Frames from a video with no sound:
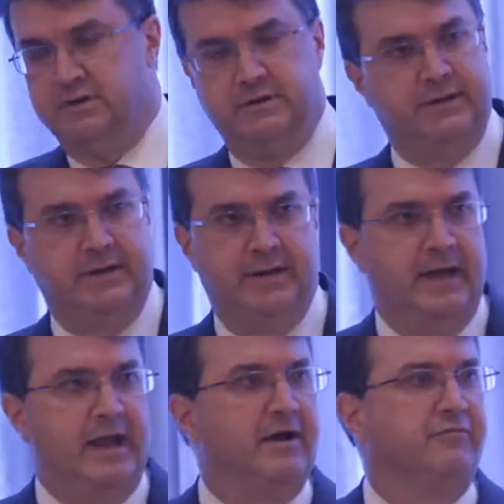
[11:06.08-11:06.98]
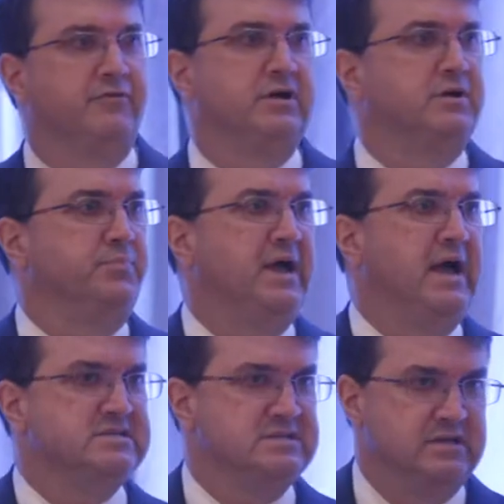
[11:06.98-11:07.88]
in every
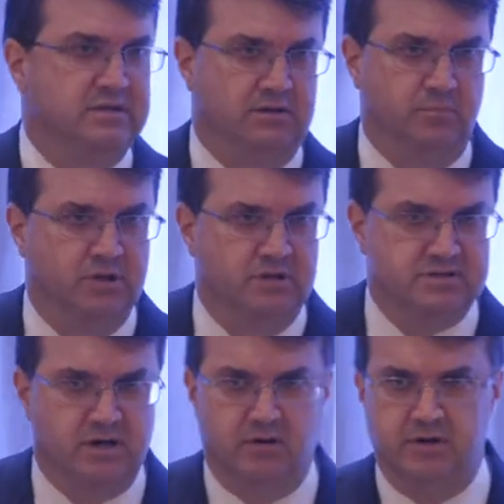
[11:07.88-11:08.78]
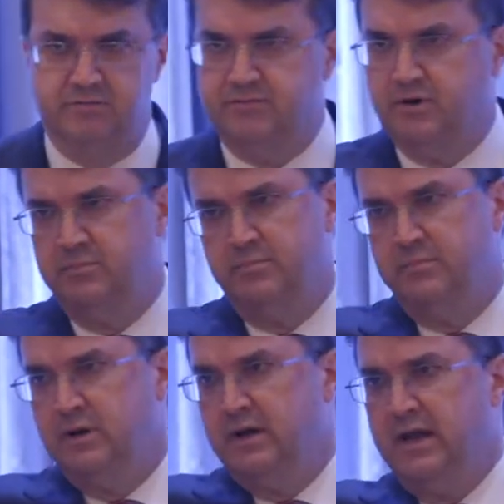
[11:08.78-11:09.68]
capacity in the military from
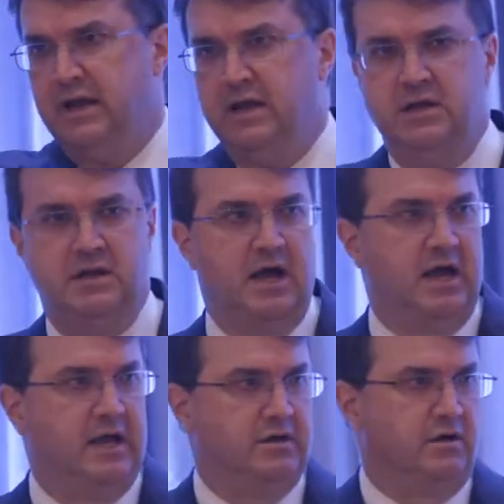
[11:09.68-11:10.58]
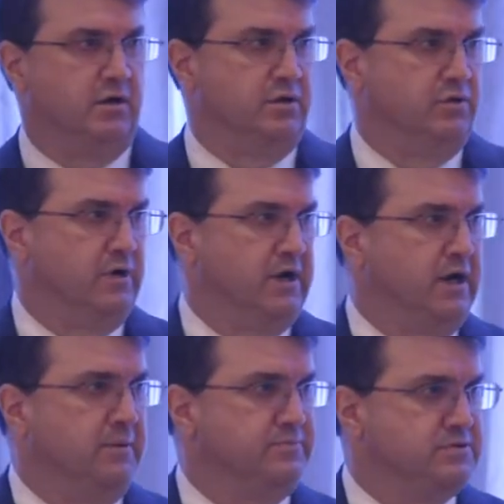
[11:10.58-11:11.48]
E9 all the way
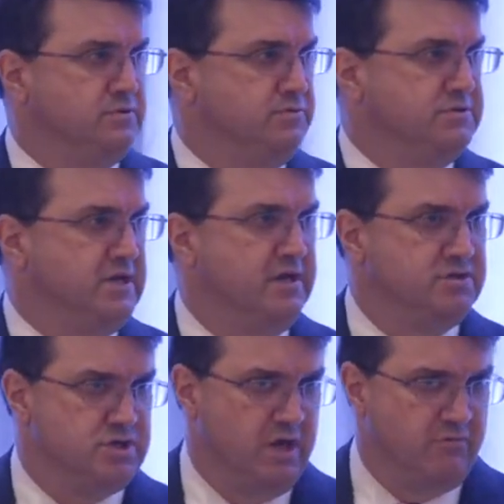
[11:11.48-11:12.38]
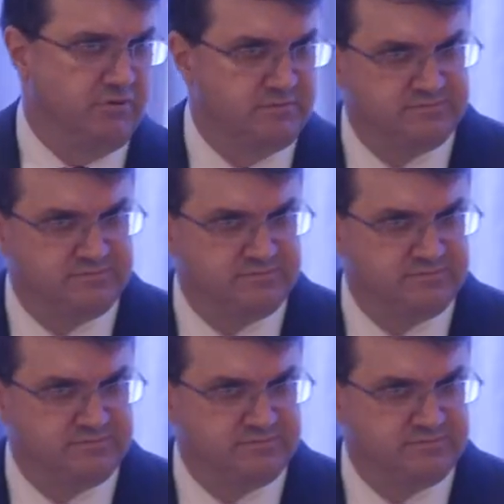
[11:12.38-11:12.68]
up to Lieutenant General.